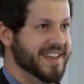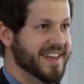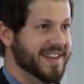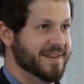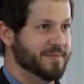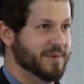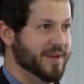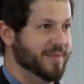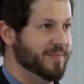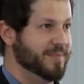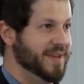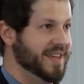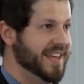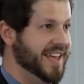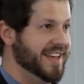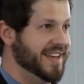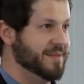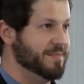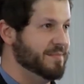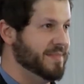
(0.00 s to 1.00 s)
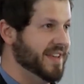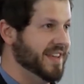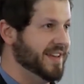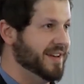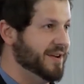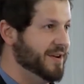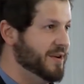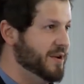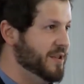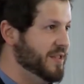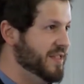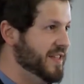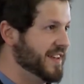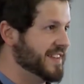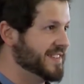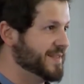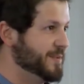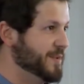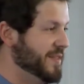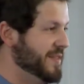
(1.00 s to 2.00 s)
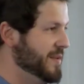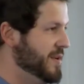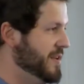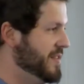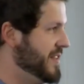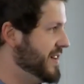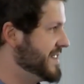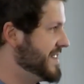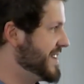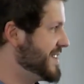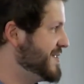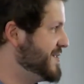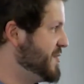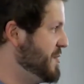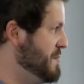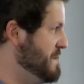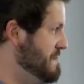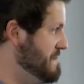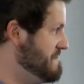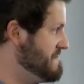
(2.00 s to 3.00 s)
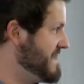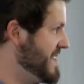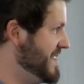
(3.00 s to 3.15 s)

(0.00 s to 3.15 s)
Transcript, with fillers: And we began to meet on things, with, on things like Zoom.